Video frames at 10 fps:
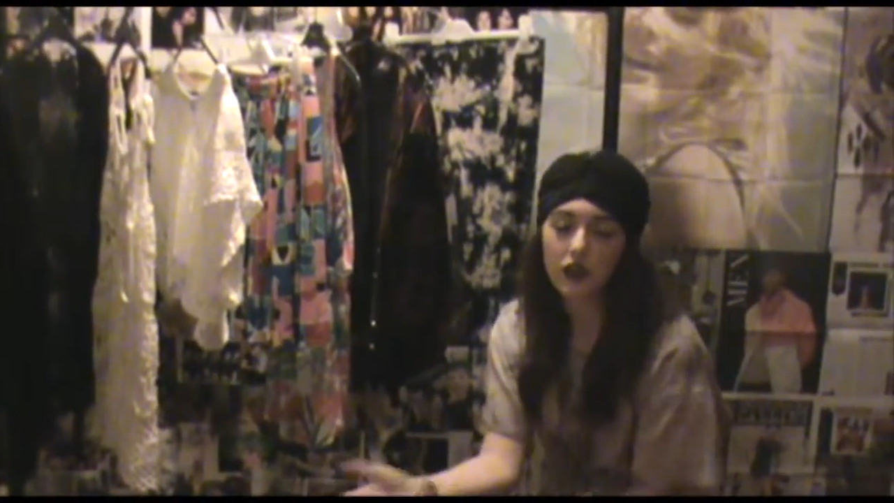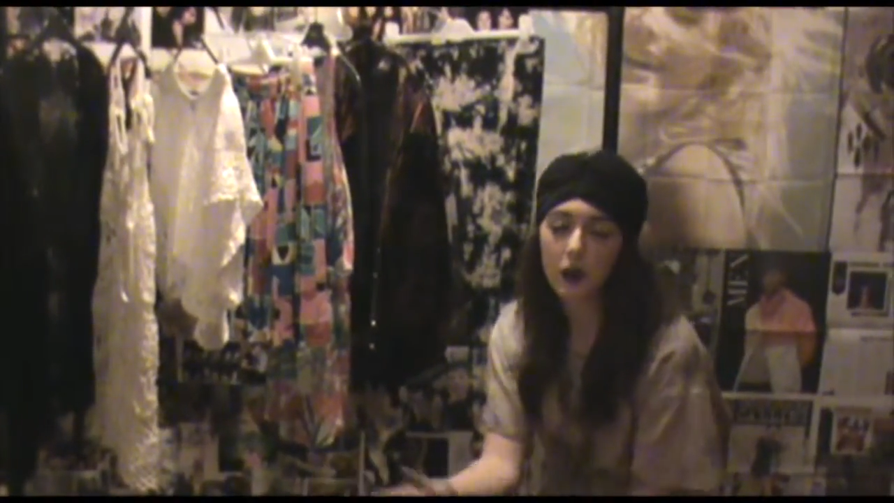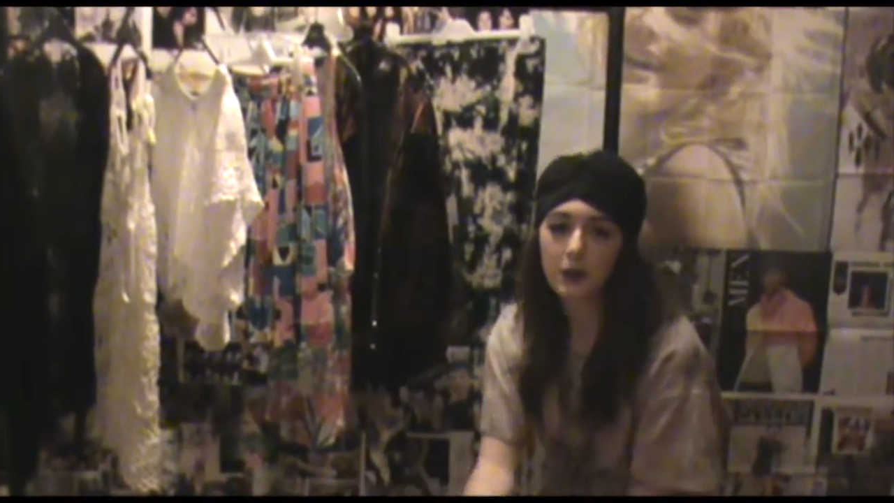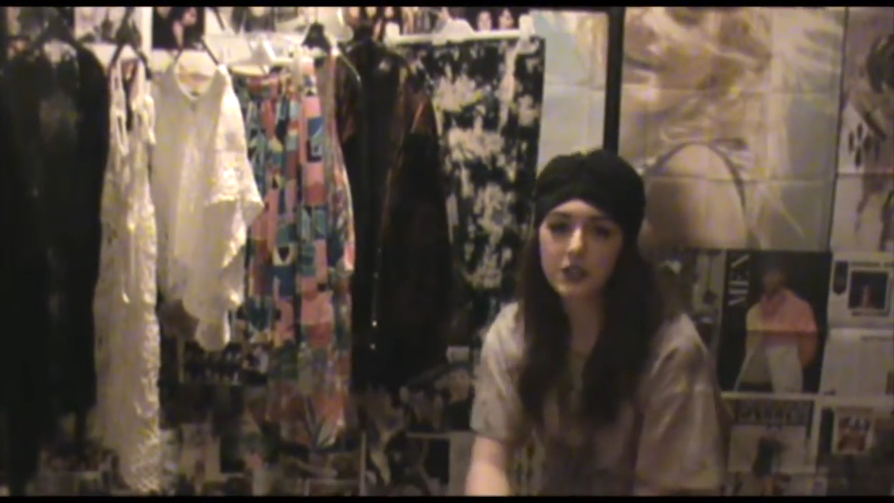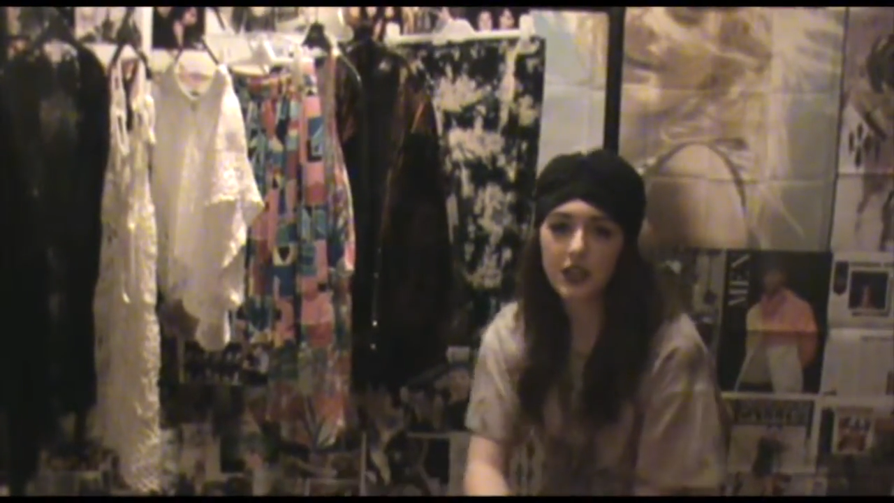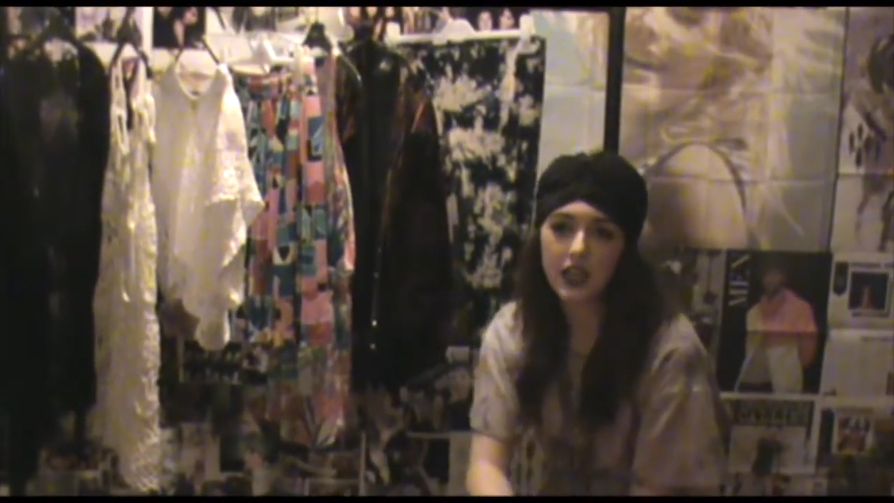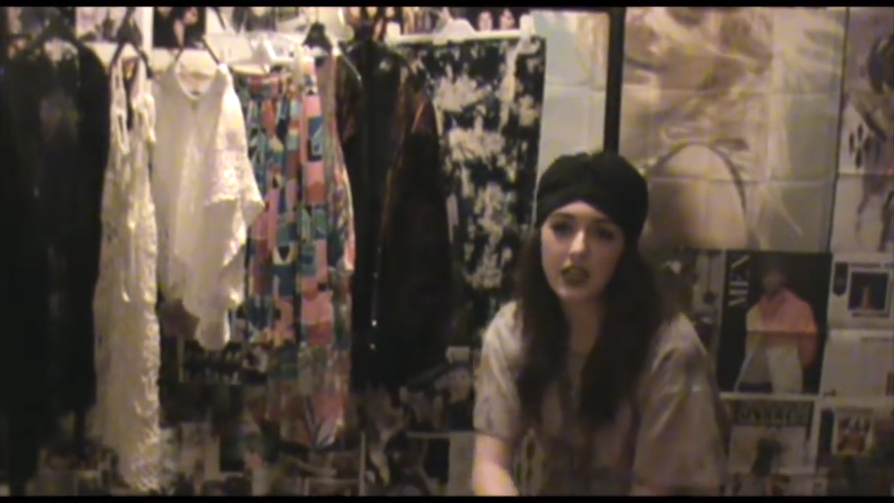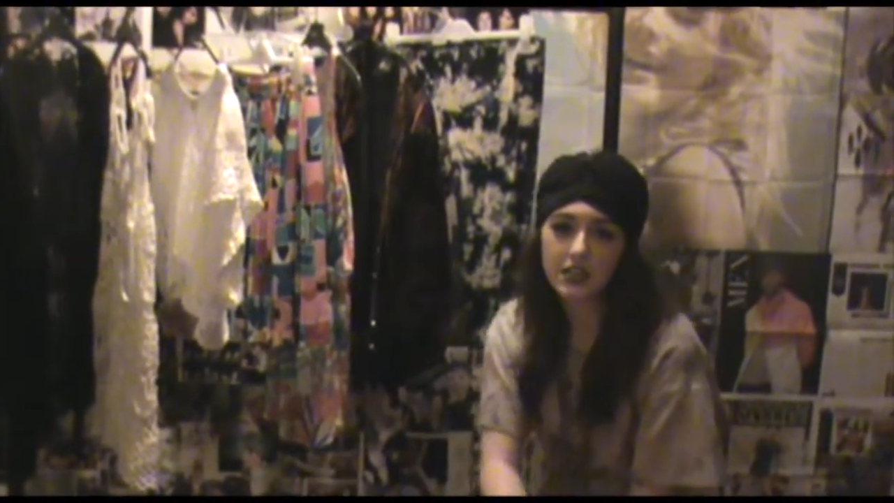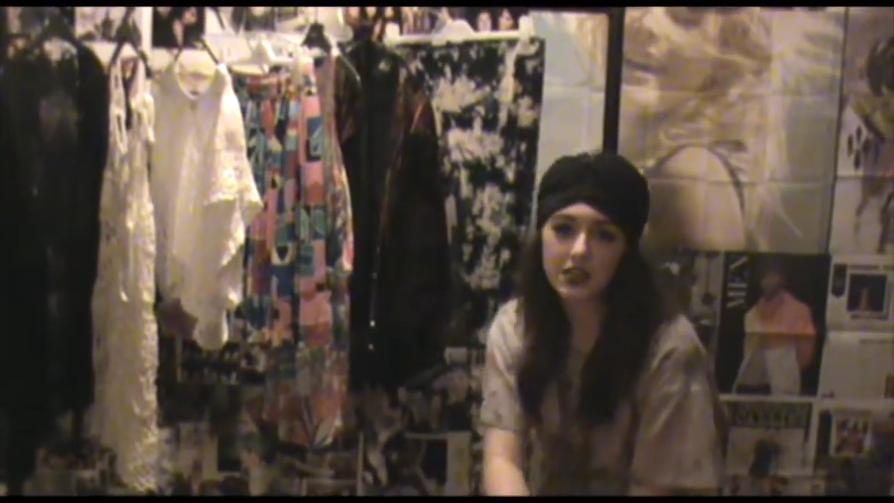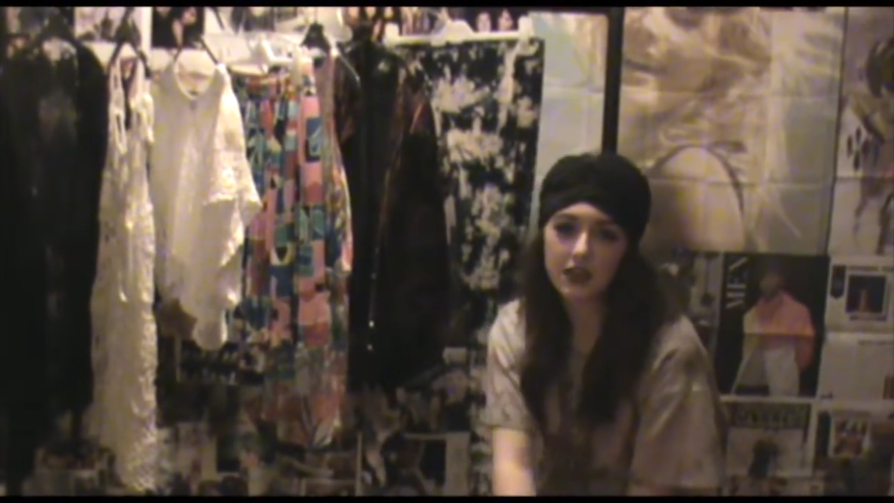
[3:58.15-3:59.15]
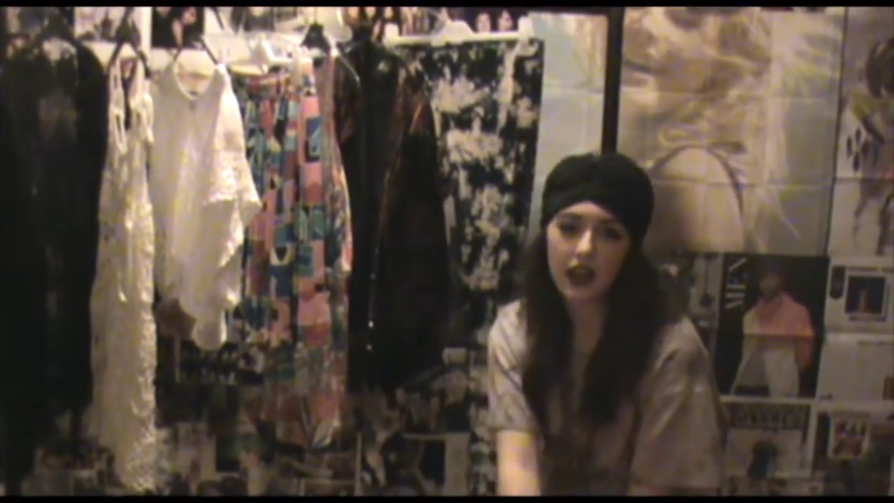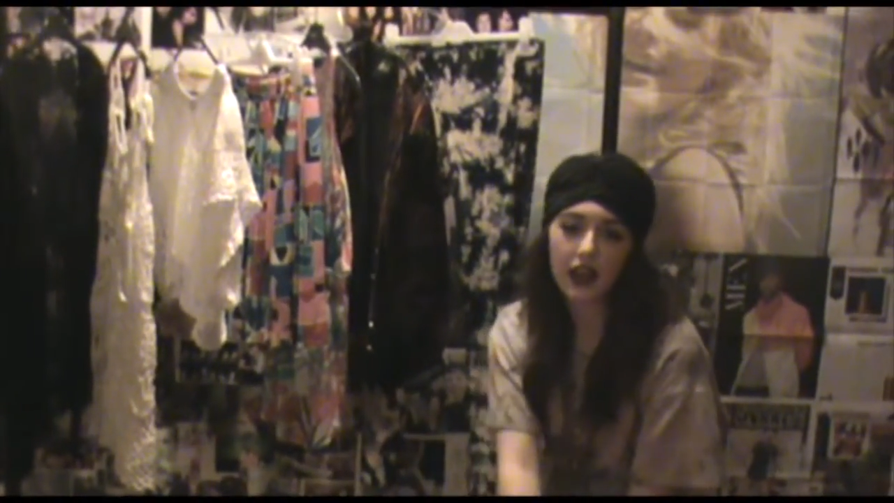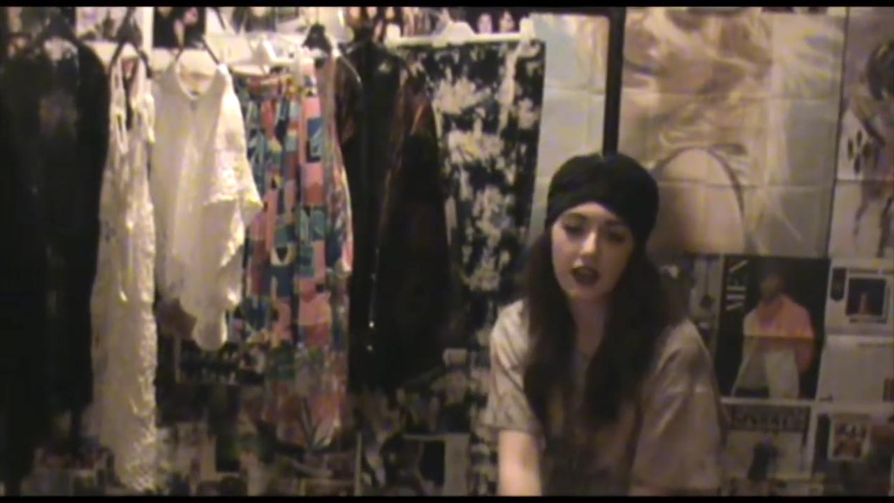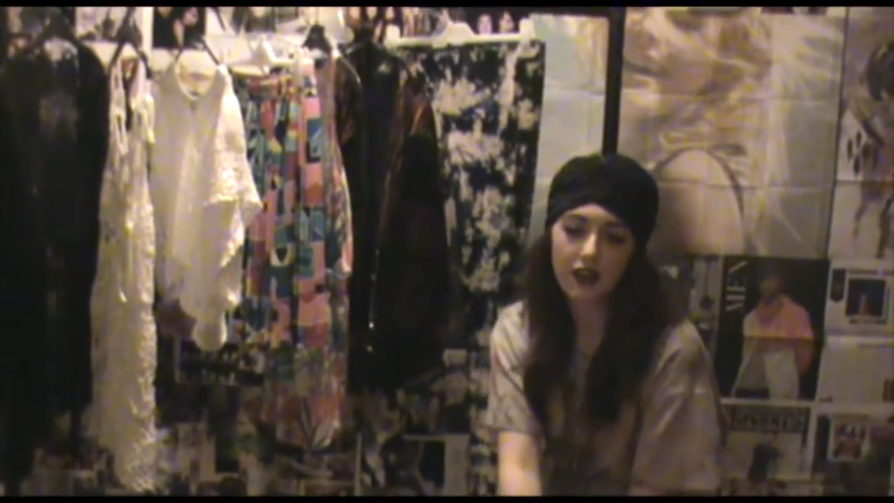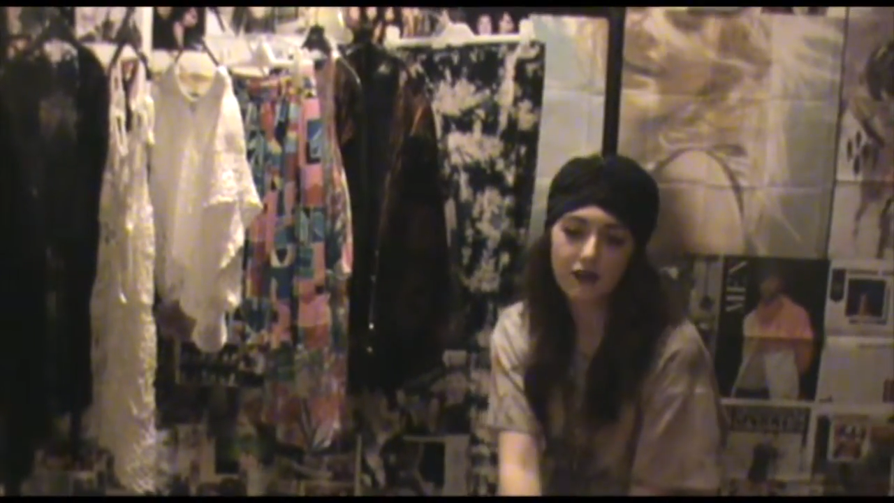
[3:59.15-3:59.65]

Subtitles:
the opportunity to do that, and I